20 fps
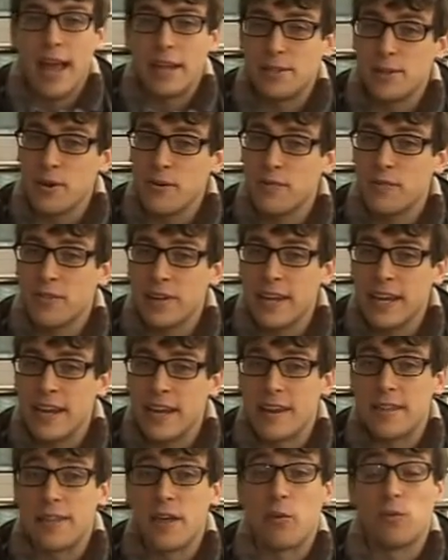And don't
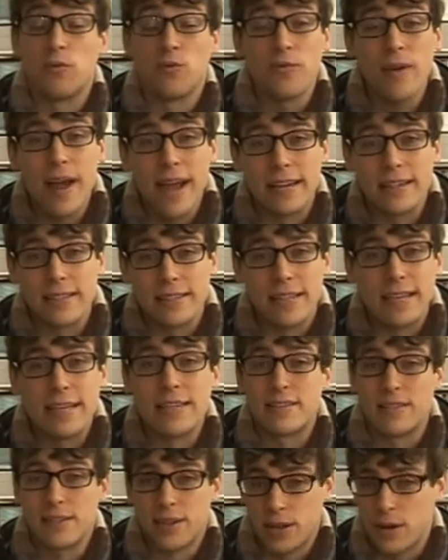forget that rent
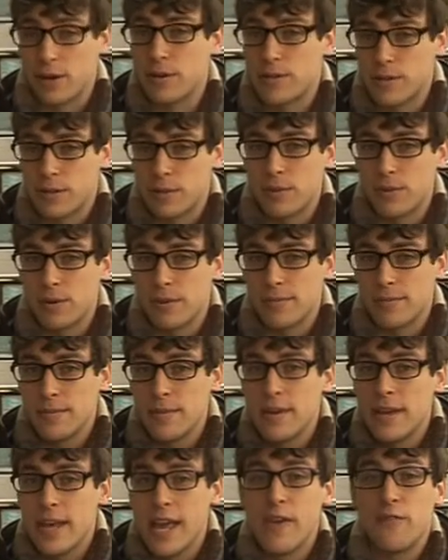is negotiable.
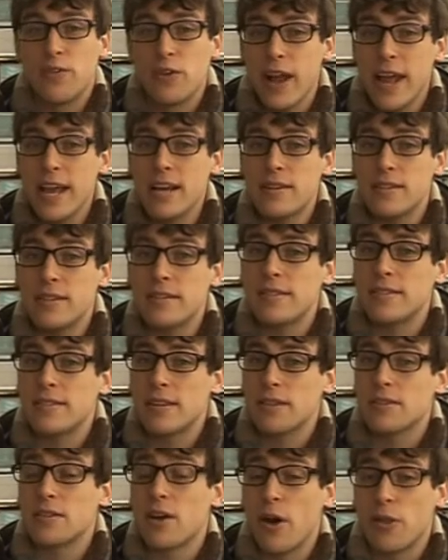If your agent
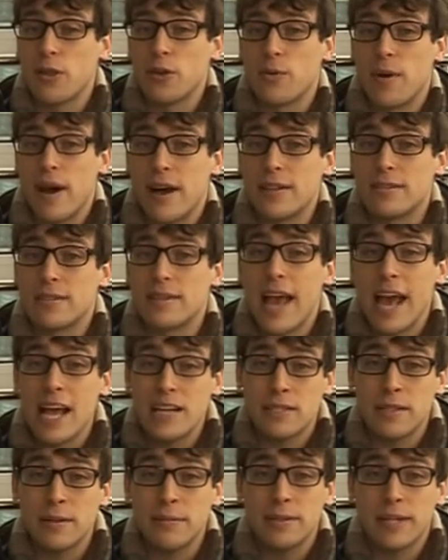says otherwise,
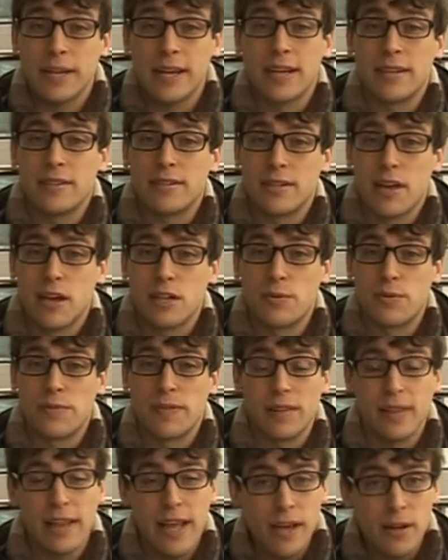ask them to get in touch with
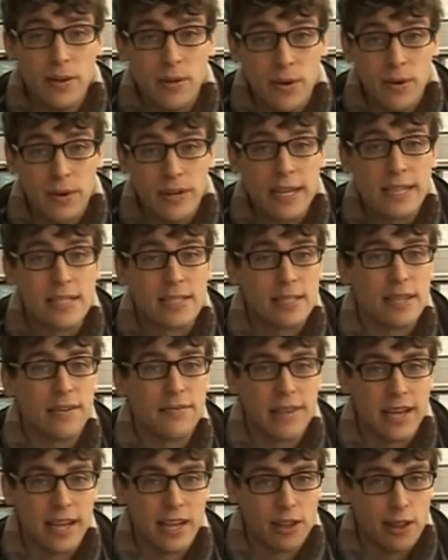the landlord and see
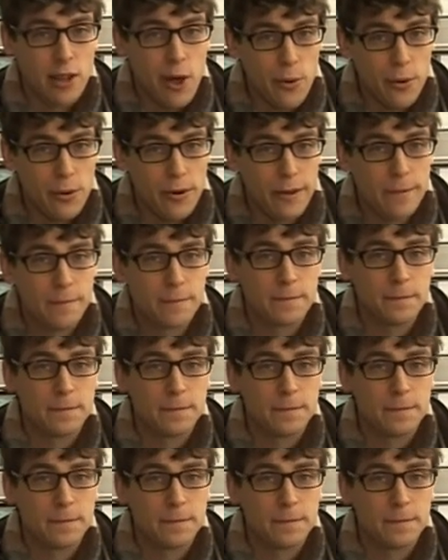if they can lower it.